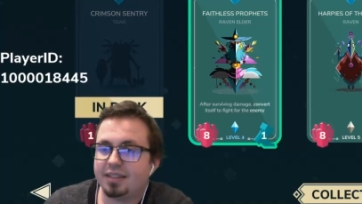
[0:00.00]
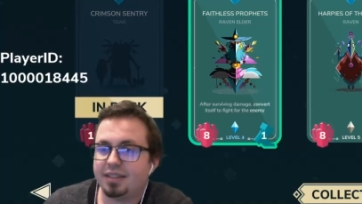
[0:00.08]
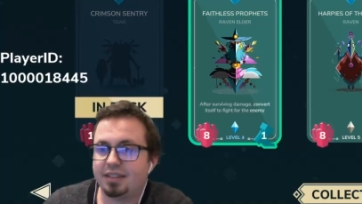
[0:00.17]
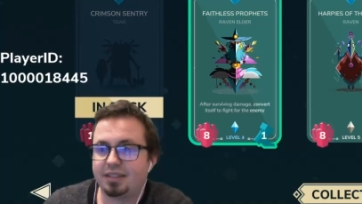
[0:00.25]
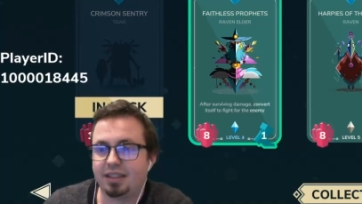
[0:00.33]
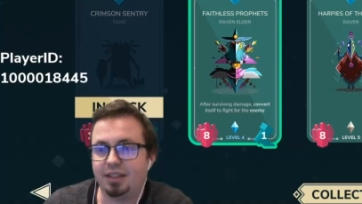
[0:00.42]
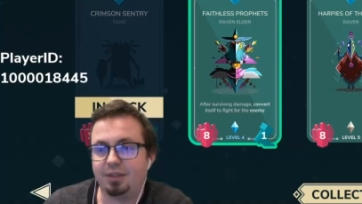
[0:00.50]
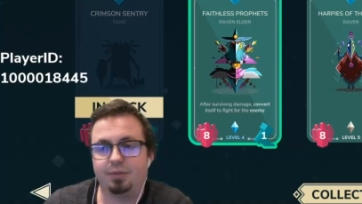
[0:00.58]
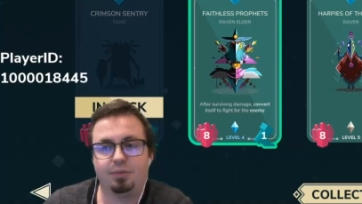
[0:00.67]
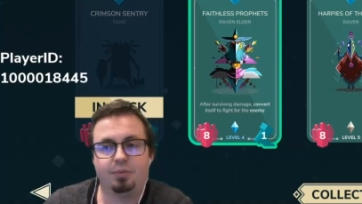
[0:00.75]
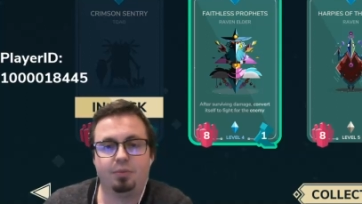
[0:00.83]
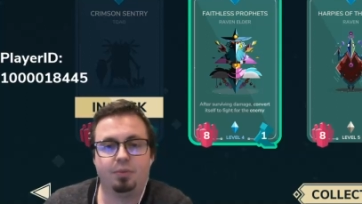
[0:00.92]
So,
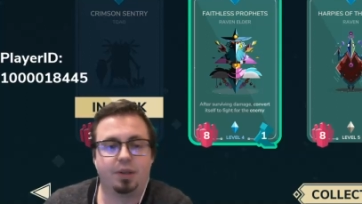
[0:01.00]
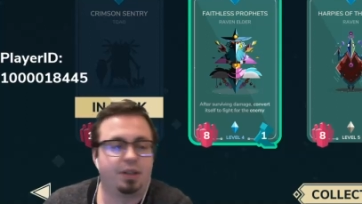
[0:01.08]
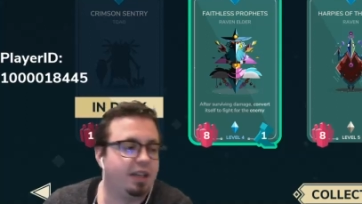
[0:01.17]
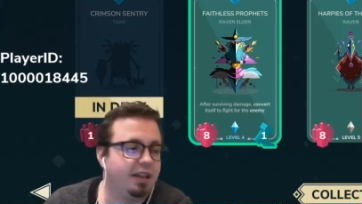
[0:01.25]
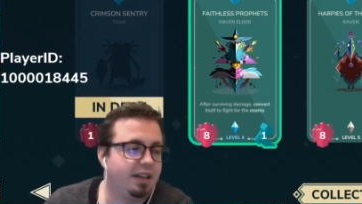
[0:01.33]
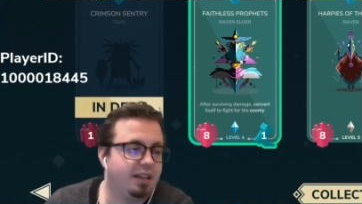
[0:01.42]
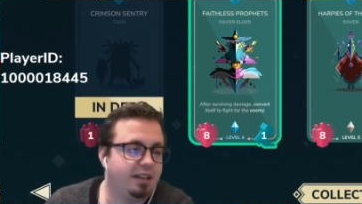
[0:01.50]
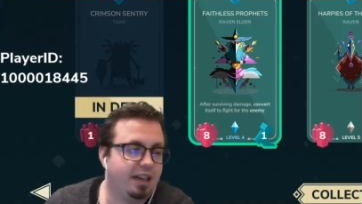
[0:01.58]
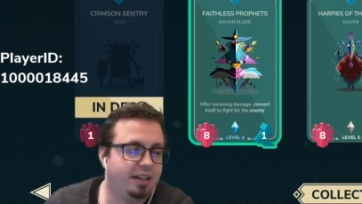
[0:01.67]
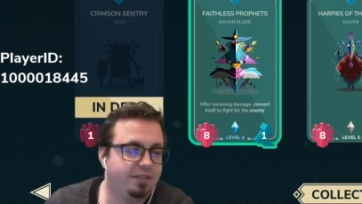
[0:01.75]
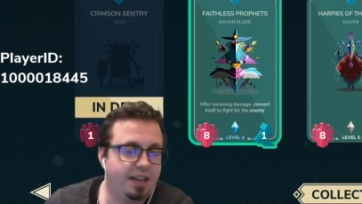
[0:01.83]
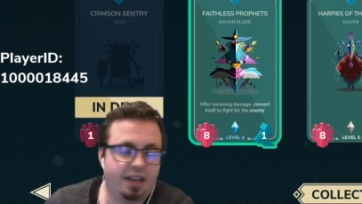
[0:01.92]
what kind
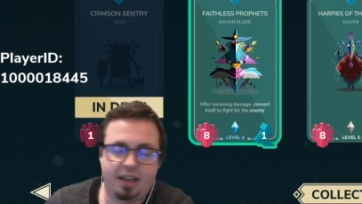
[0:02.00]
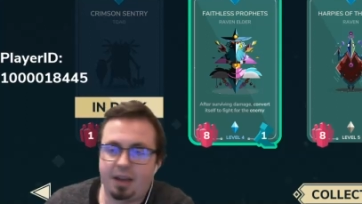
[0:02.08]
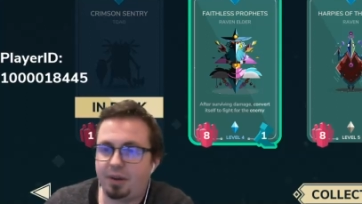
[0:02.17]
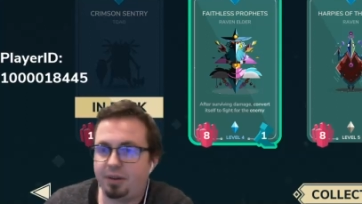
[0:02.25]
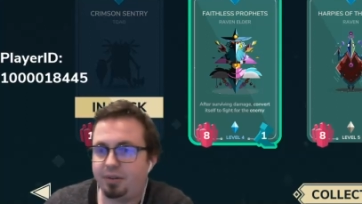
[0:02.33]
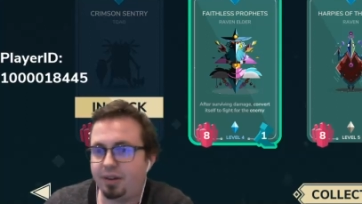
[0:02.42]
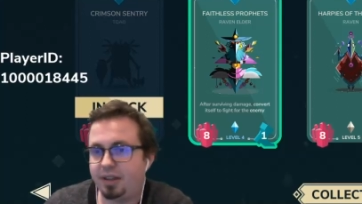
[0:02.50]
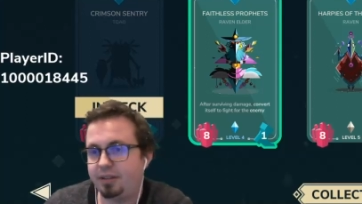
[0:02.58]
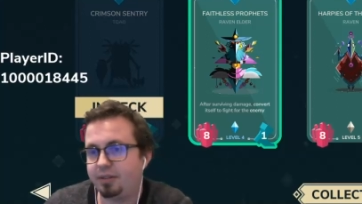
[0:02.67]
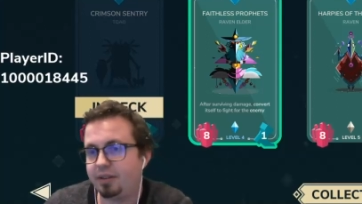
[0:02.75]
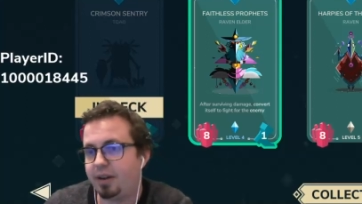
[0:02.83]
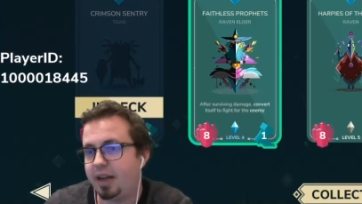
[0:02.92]
of deck am I
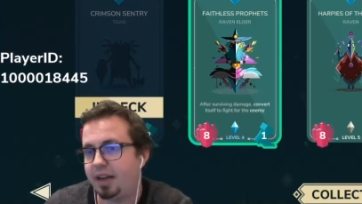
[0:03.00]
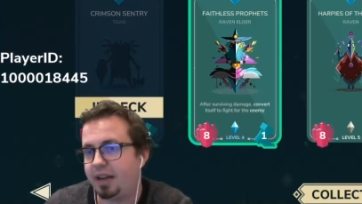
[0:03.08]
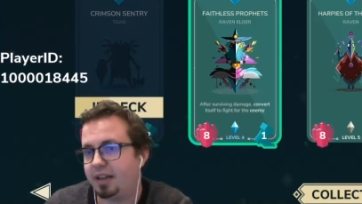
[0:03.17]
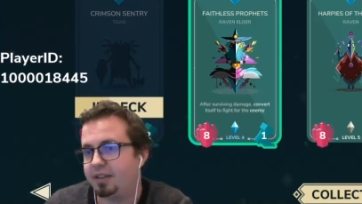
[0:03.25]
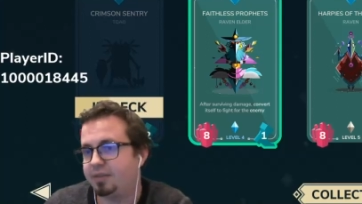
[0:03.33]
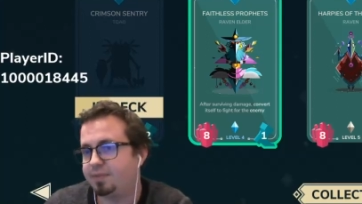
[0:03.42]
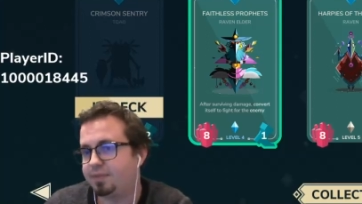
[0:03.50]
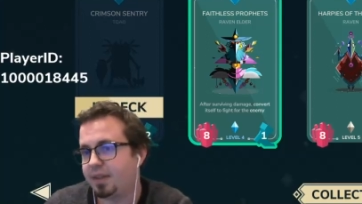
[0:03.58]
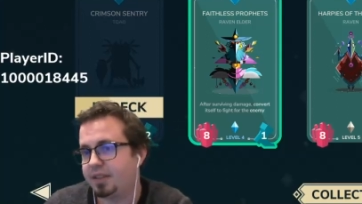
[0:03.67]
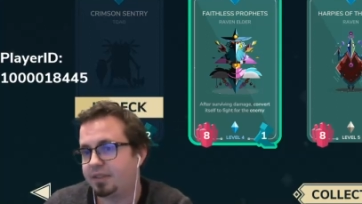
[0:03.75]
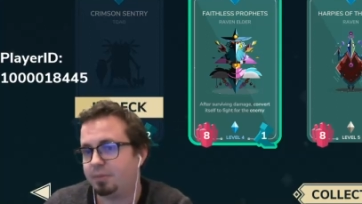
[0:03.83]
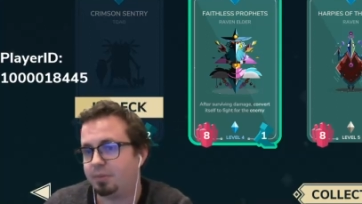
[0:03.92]
running right now?
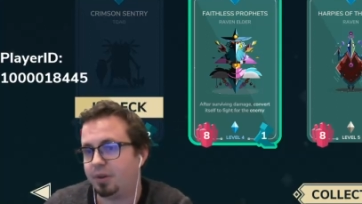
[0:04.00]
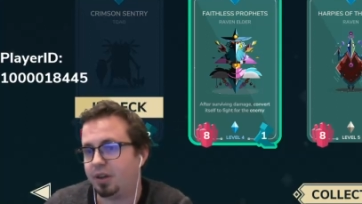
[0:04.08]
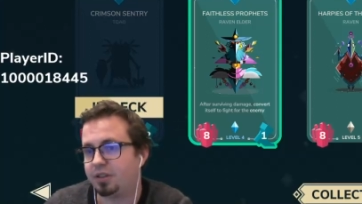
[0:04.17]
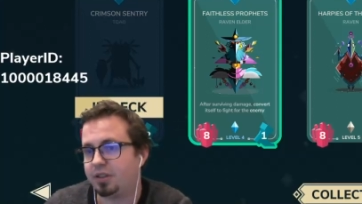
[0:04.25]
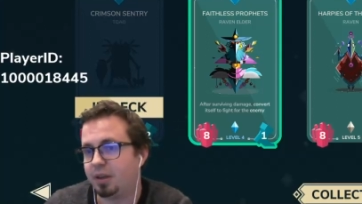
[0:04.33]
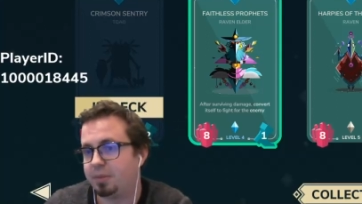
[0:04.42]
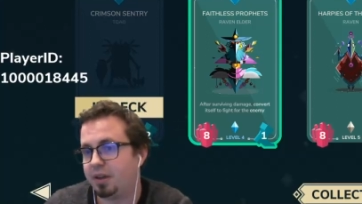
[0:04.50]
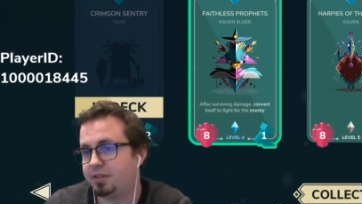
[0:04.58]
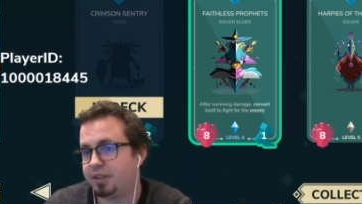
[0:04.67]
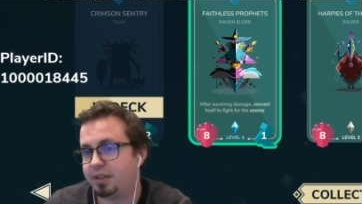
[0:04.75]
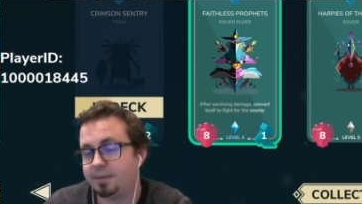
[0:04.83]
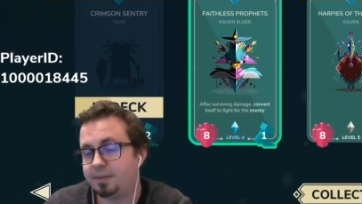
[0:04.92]
It's the Brawl Top 100,